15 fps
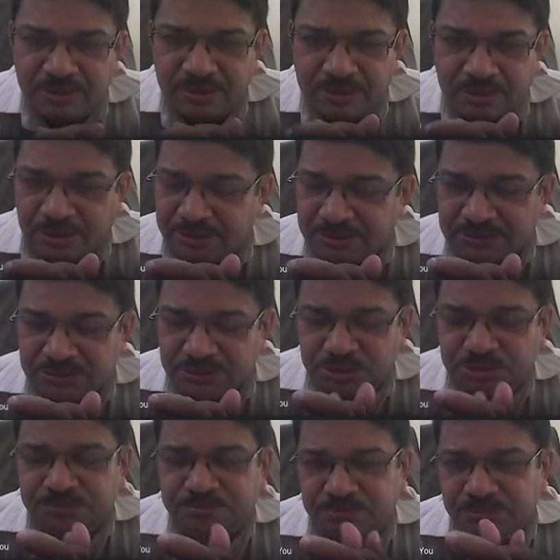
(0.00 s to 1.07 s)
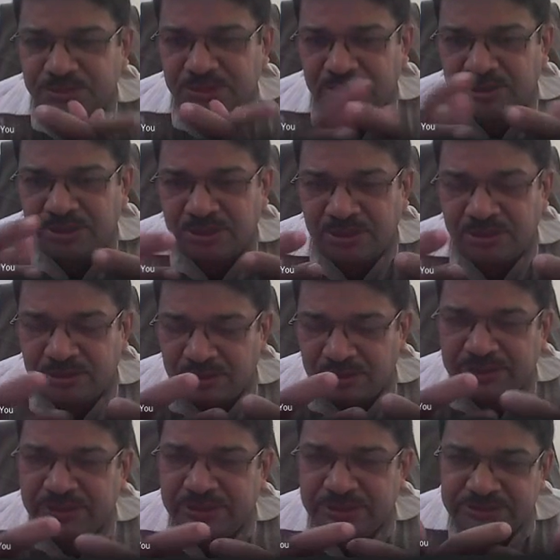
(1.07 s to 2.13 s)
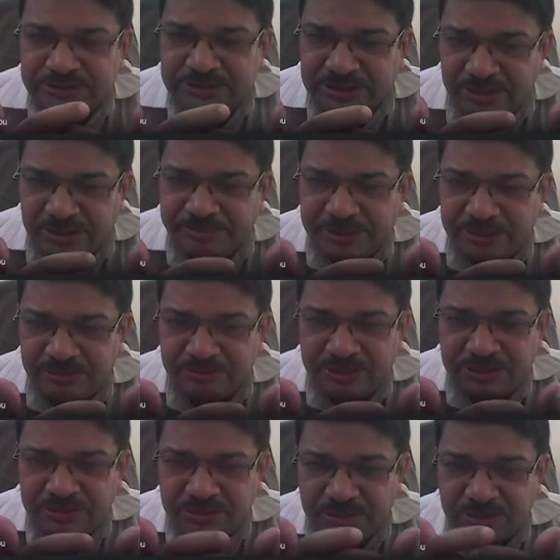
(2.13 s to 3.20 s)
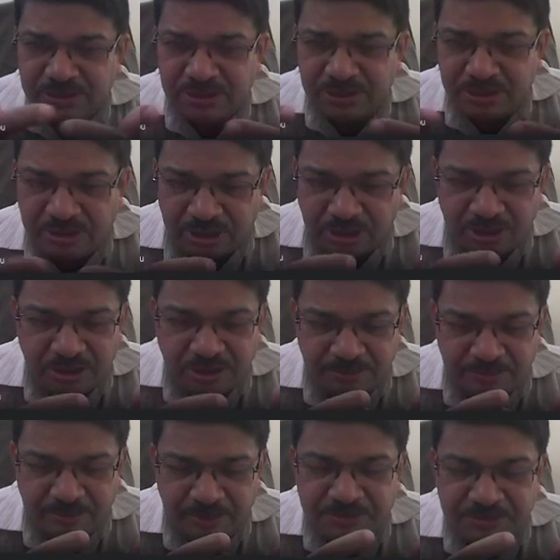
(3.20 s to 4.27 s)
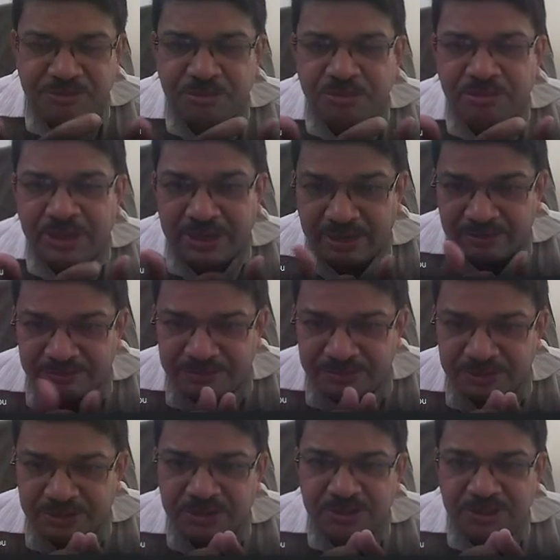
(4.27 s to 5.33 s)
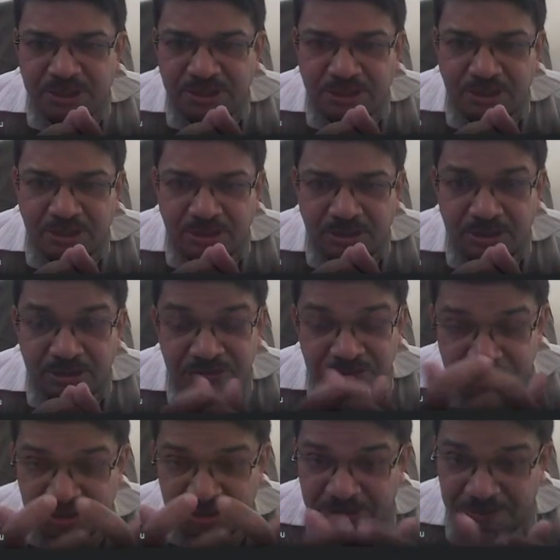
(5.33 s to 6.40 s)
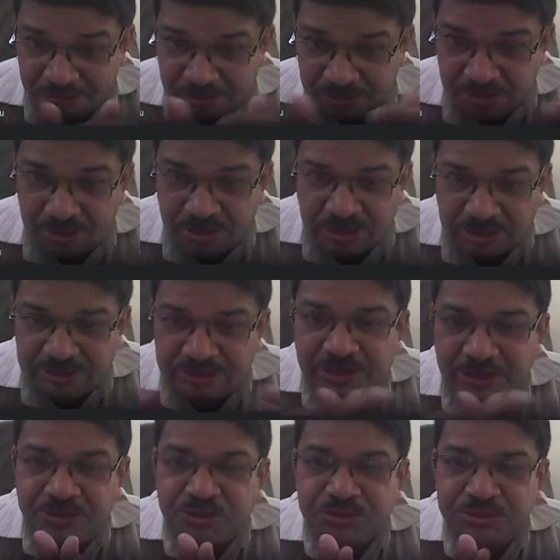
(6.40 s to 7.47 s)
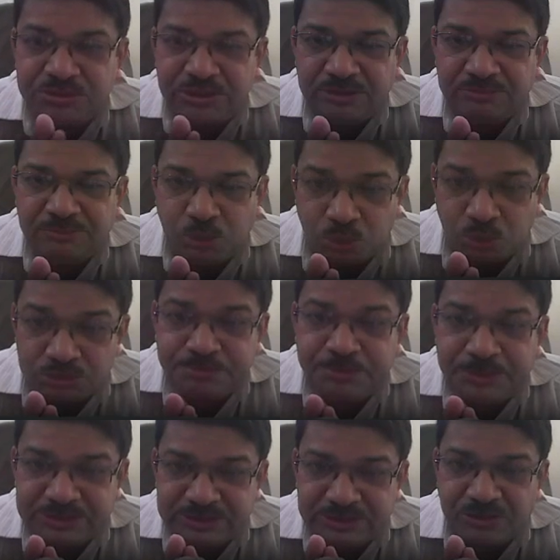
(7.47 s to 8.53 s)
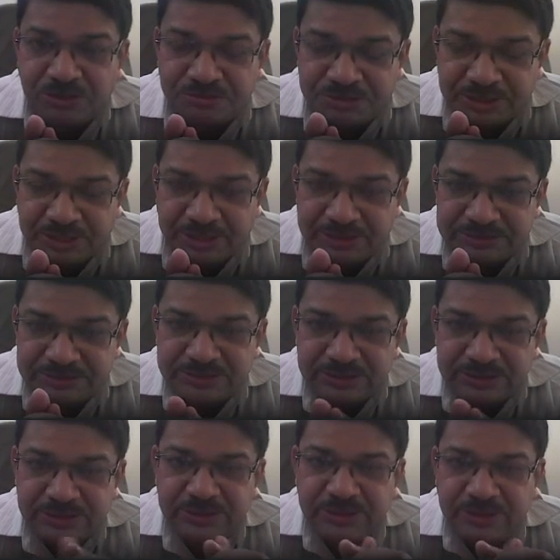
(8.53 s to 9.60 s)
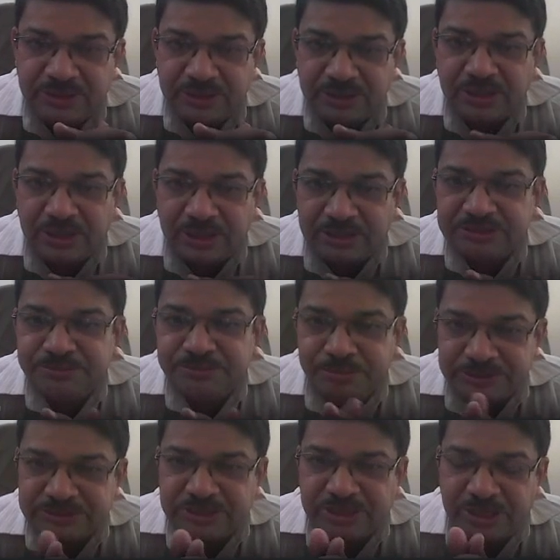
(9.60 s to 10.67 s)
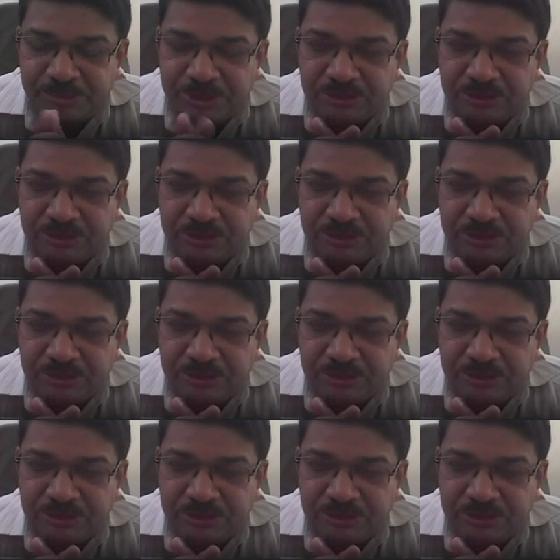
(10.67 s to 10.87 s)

right? So that doesn't help anyone. If you have if you have adhered to the close spacing of ties as prescribed in